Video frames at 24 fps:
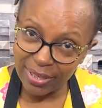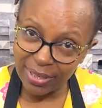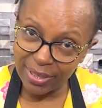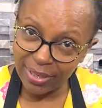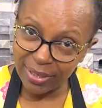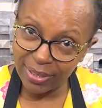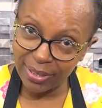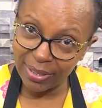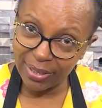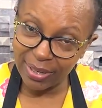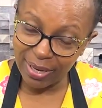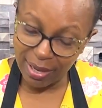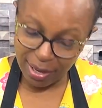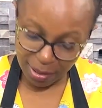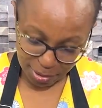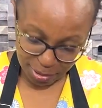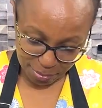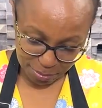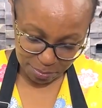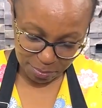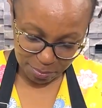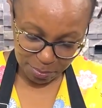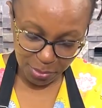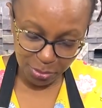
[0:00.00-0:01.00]
in a
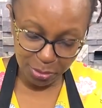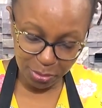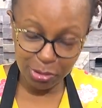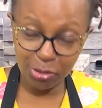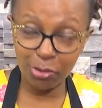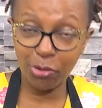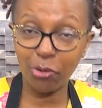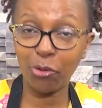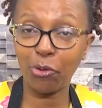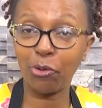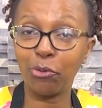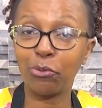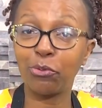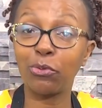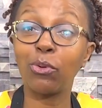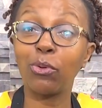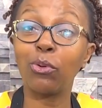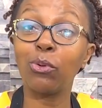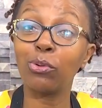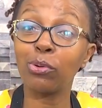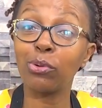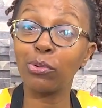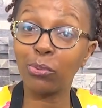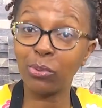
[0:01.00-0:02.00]
pot of
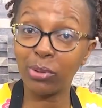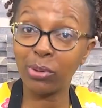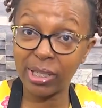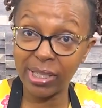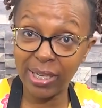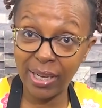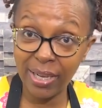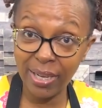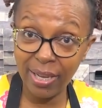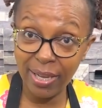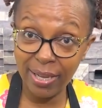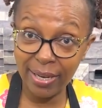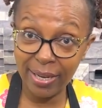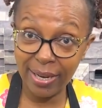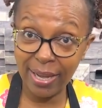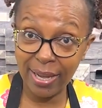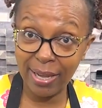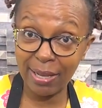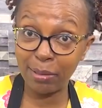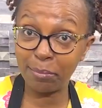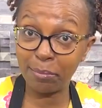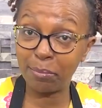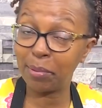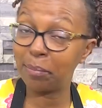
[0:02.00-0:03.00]
cold water and
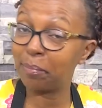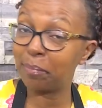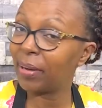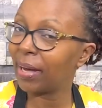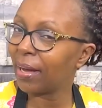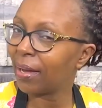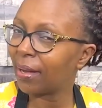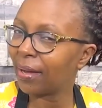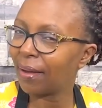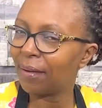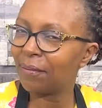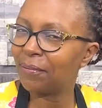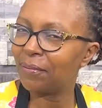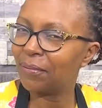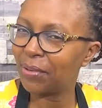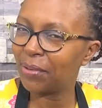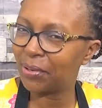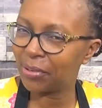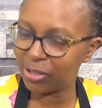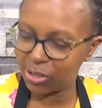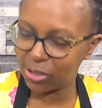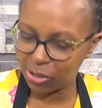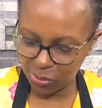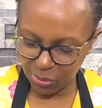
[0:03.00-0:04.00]
I'll be back
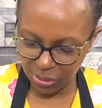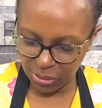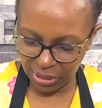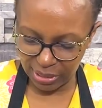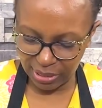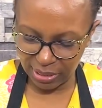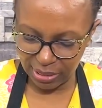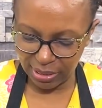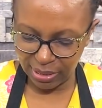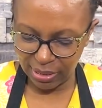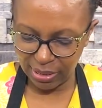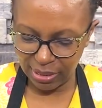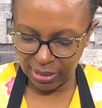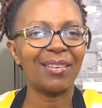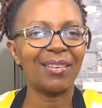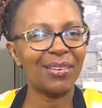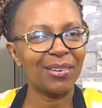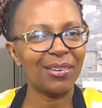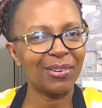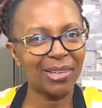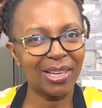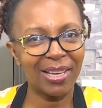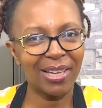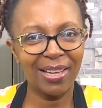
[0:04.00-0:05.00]
very shortly.
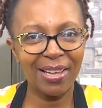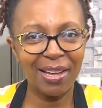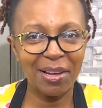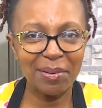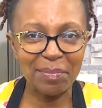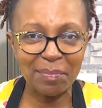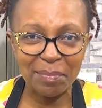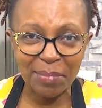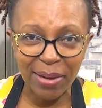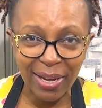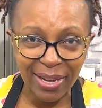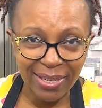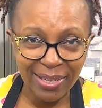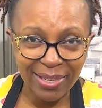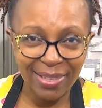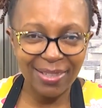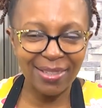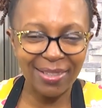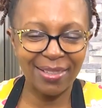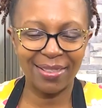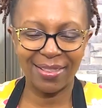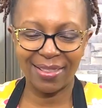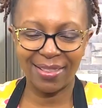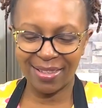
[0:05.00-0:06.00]
Okay, I'm back.
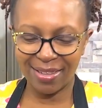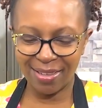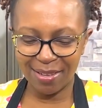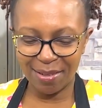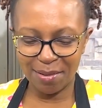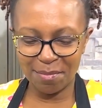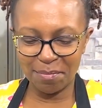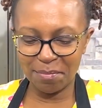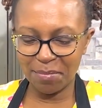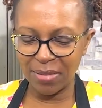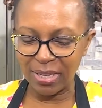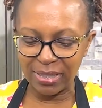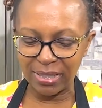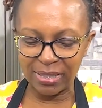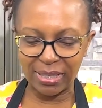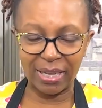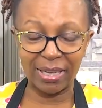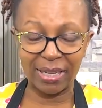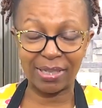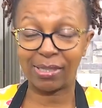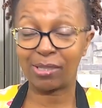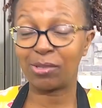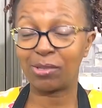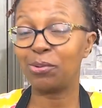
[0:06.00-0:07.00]
The milk
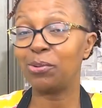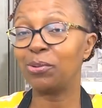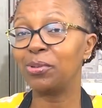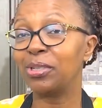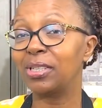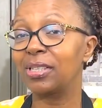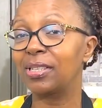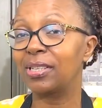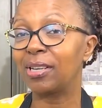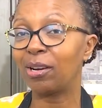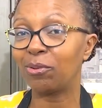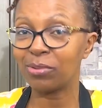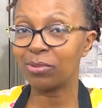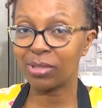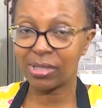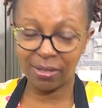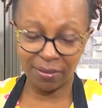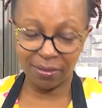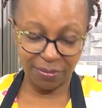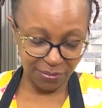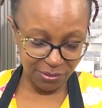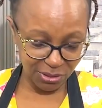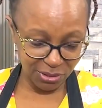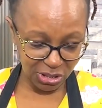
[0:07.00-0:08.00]
has cooled down
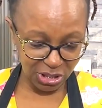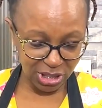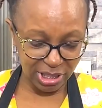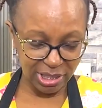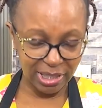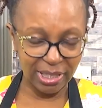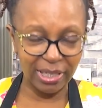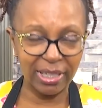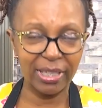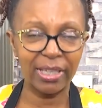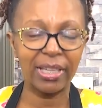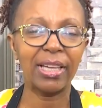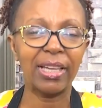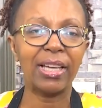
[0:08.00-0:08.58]
sufficiently.